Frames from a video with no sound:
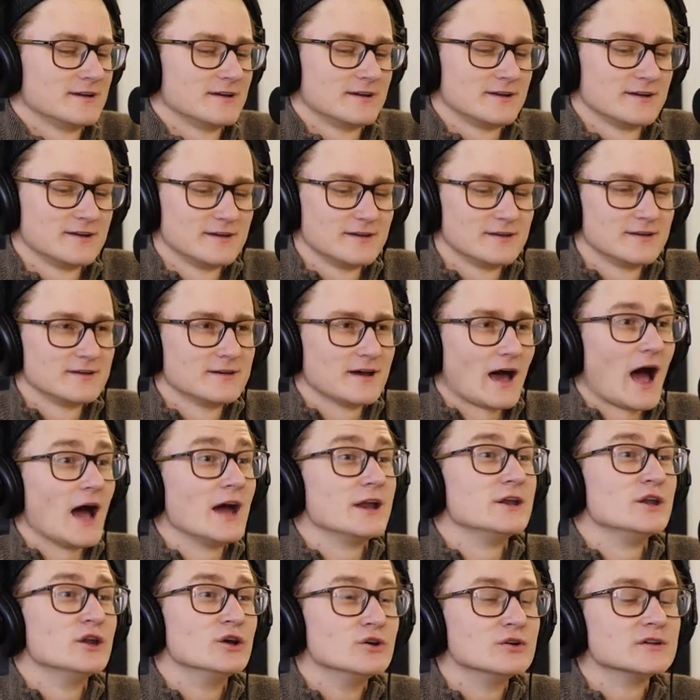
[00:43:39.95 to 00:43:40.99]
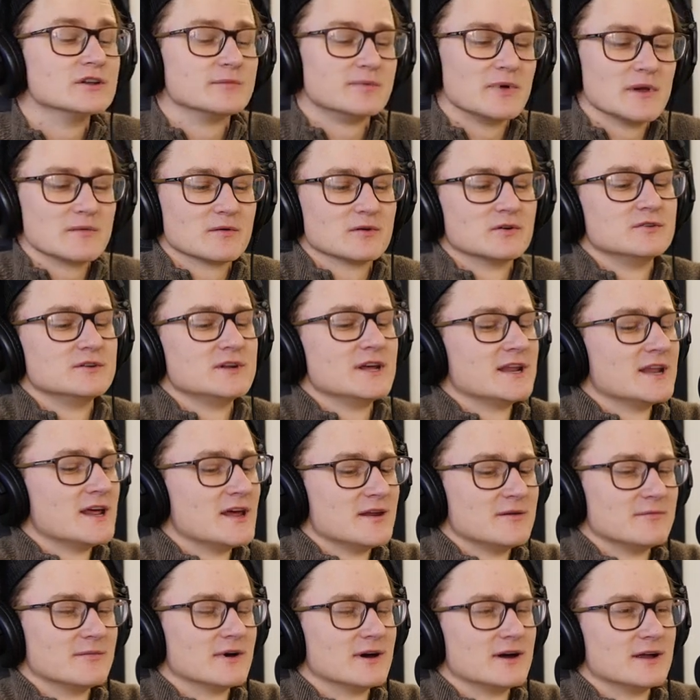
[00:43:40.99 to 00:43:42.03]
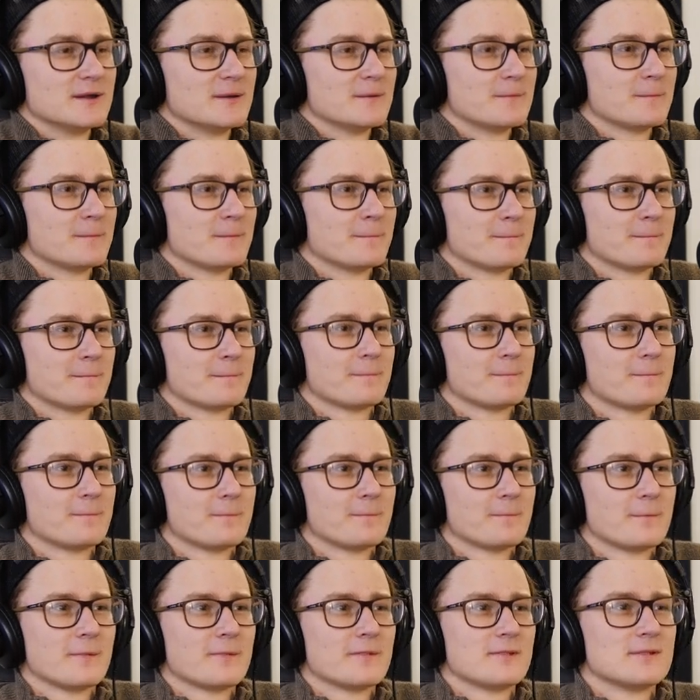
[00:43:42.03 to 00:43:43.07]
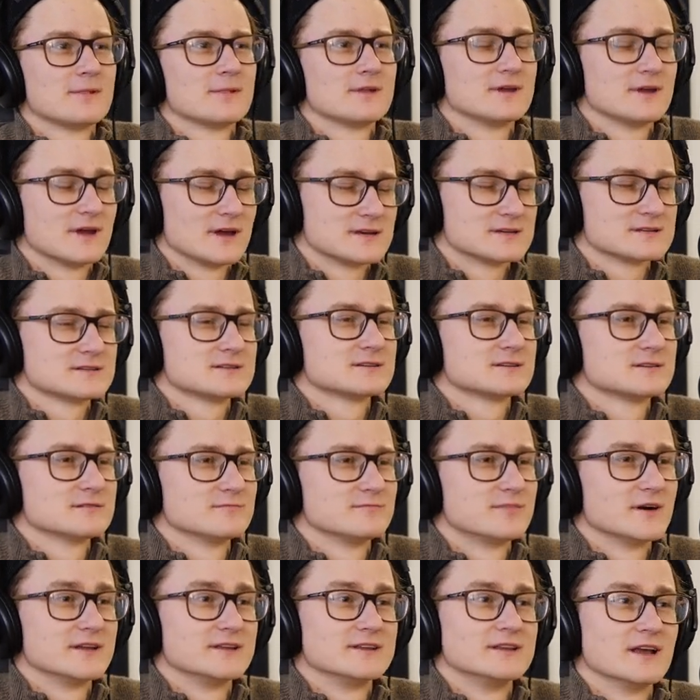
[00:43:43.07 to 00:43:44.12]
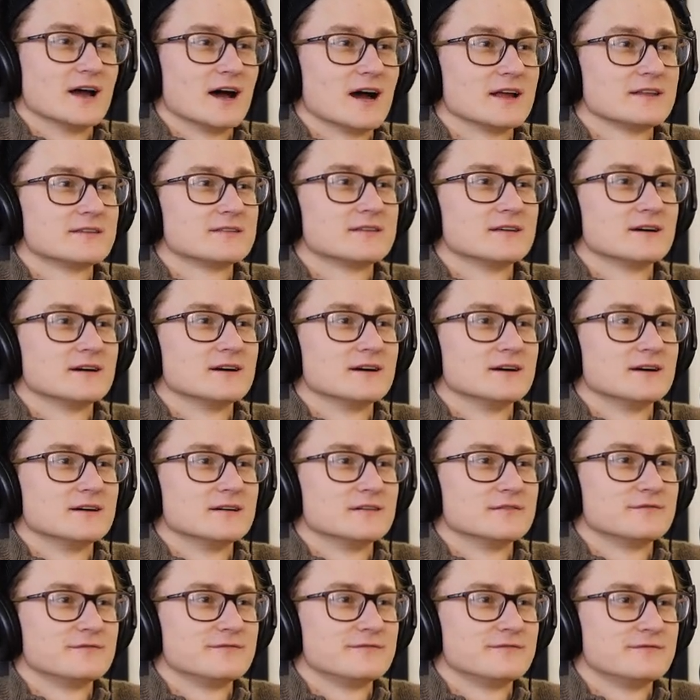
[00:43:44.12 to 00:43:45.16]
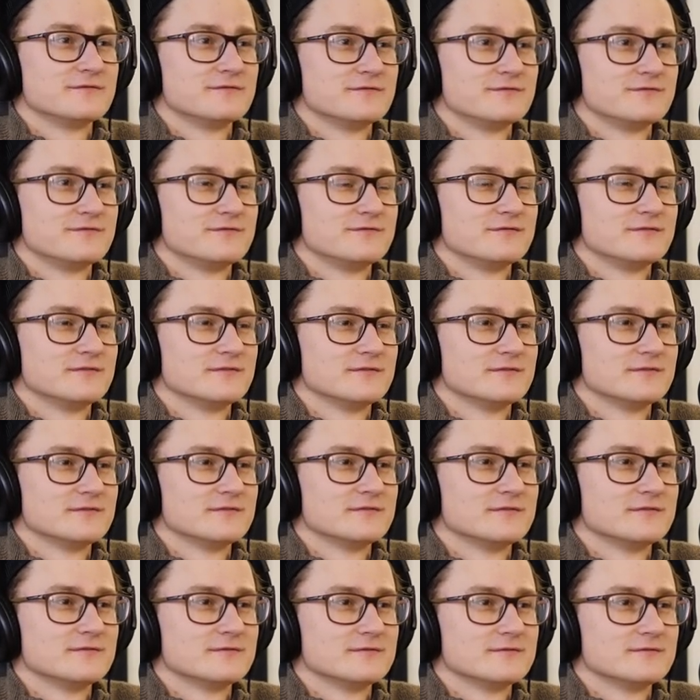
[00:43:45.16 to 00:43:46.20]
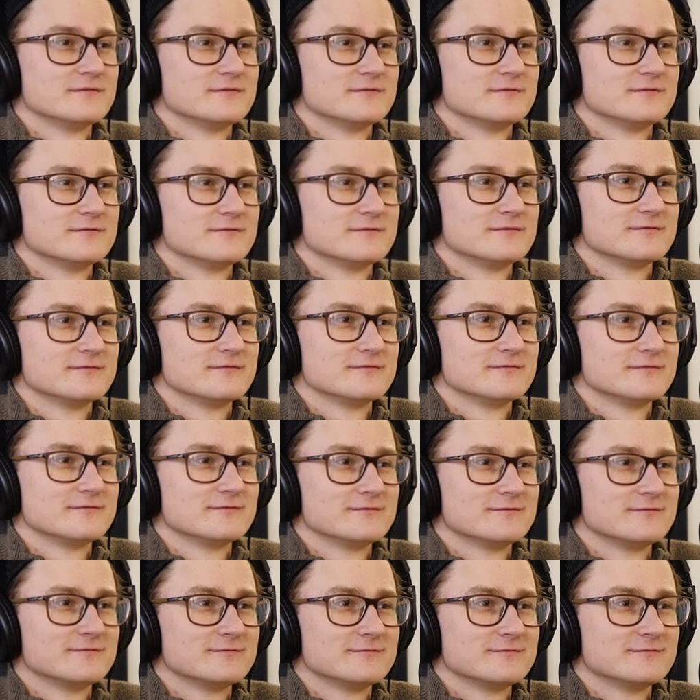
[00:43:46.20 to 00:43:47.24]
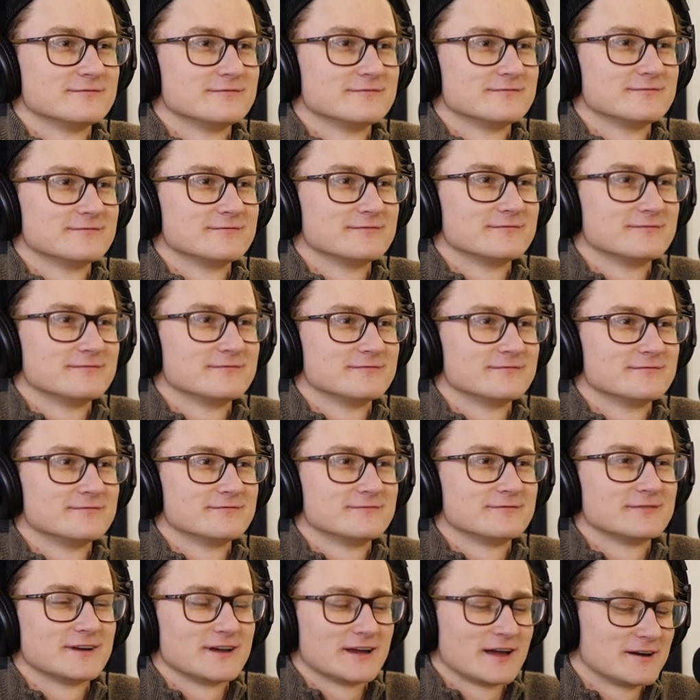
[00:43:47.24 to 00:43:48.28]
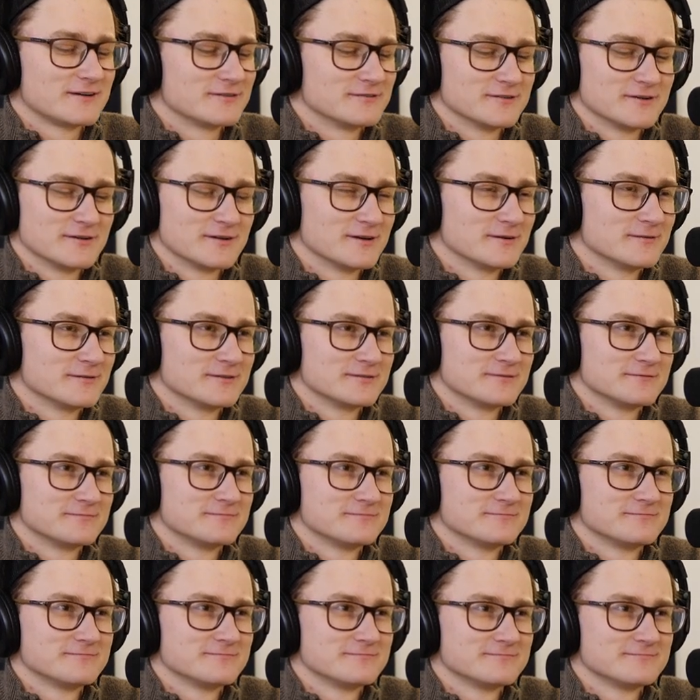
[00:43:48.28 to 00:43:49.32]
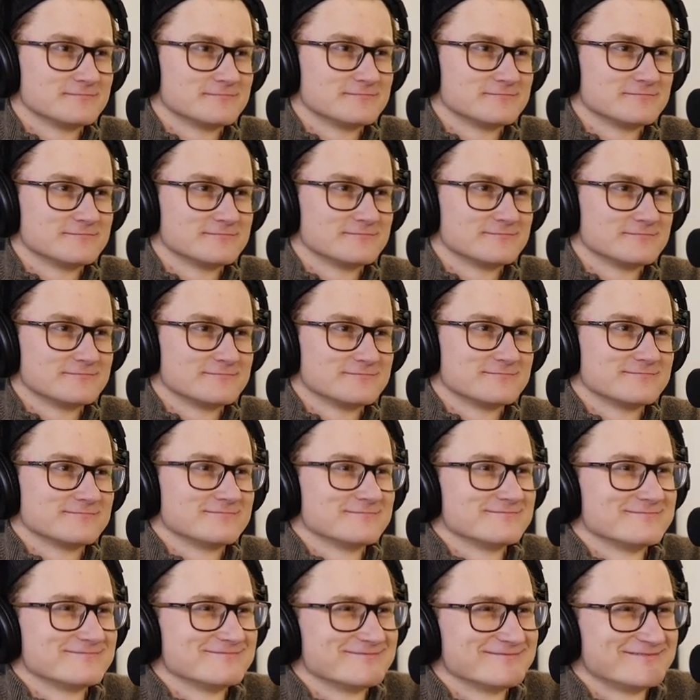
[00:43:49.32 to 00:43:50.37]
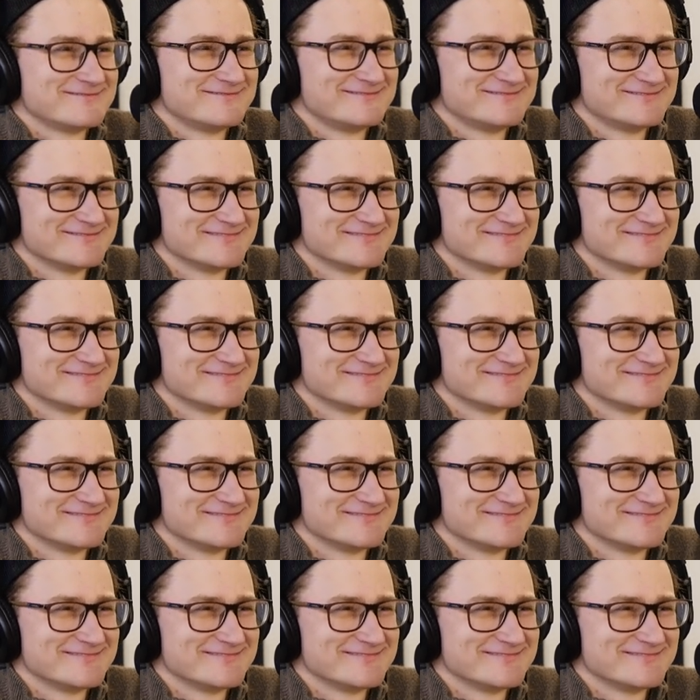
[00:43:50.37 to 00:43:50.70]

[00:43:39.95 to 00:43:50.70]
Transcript: It's so. Funny. I knew the people who did. It's it, like "Ants in My Pants." Yeah. That song. But I got the... ants in my pants, so I dance like I'm crazy. Jesus, my Lord, yeah, He saved me.